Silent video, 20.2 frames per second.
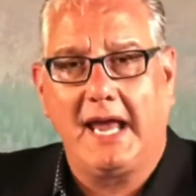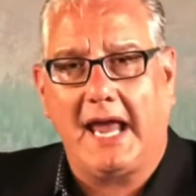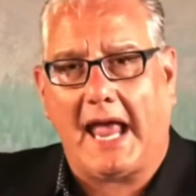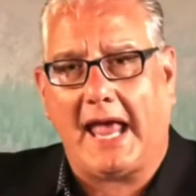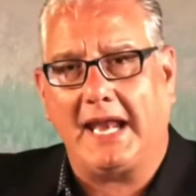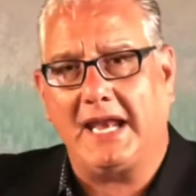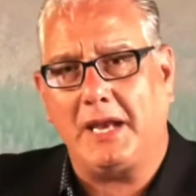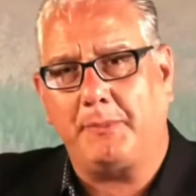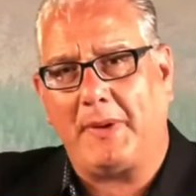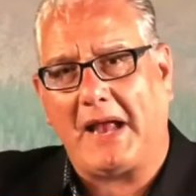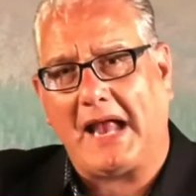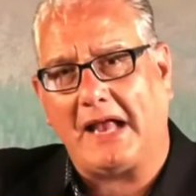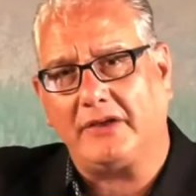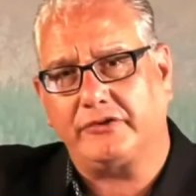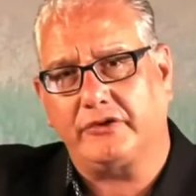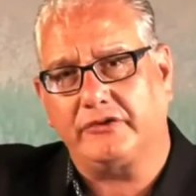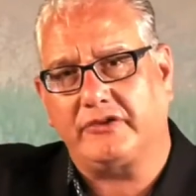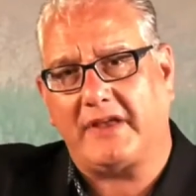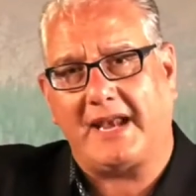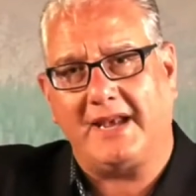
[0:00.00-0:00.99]
and he
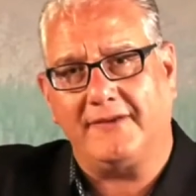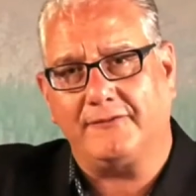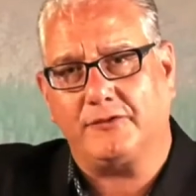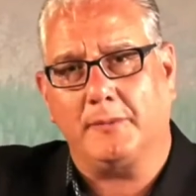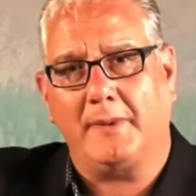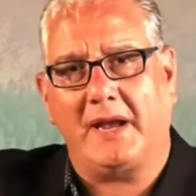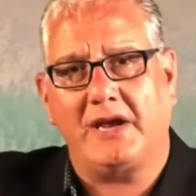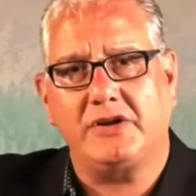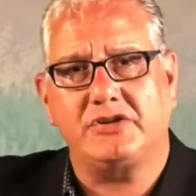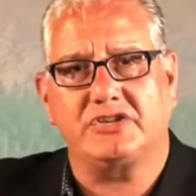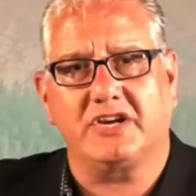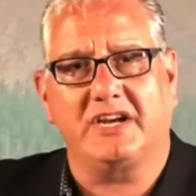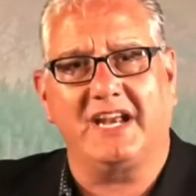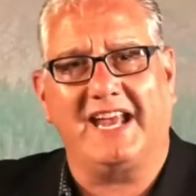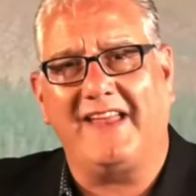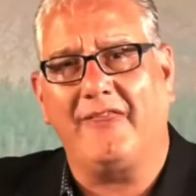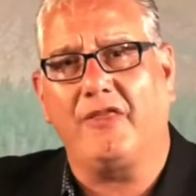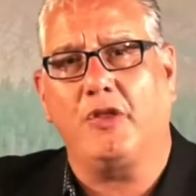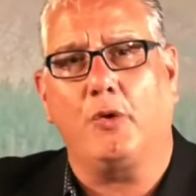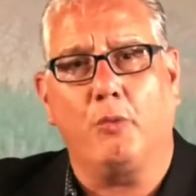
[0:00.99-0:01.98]
passes that information
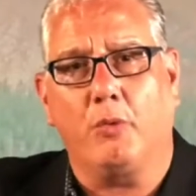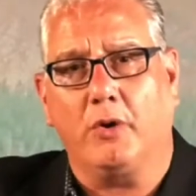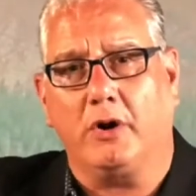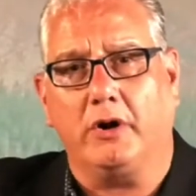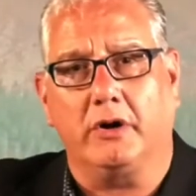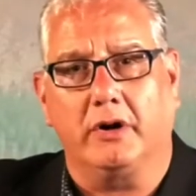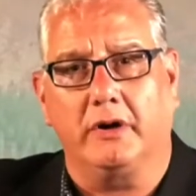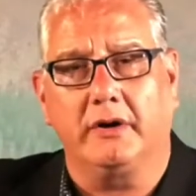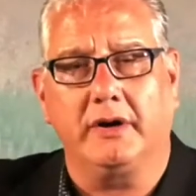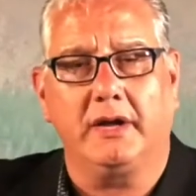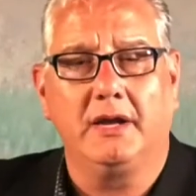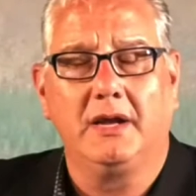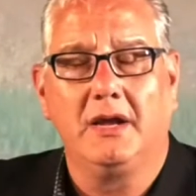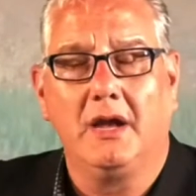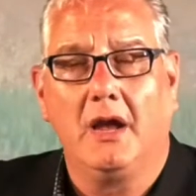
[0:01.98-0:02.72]
in the Word